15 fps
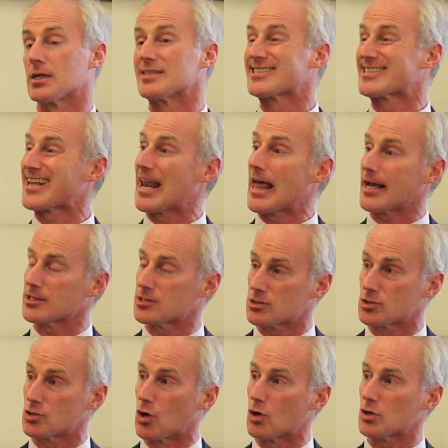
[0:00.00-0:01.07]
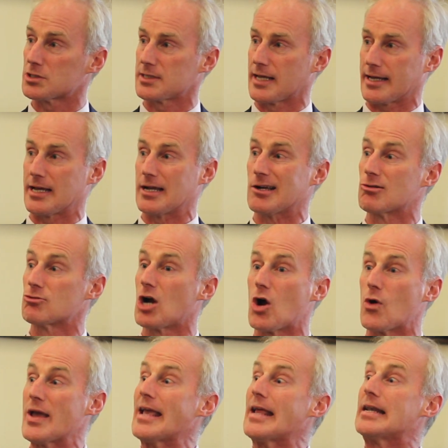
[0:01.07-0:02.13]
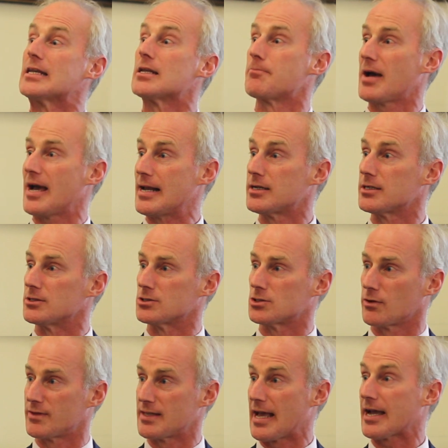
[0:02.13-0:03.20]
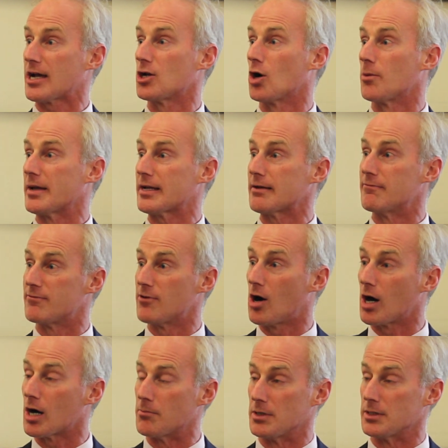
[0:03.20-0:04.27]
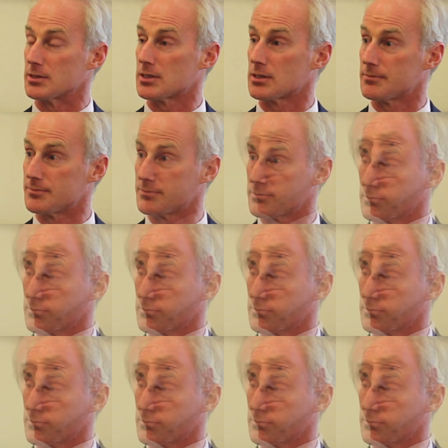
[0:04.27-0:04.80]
select stocks that can grow independent of the economic environment.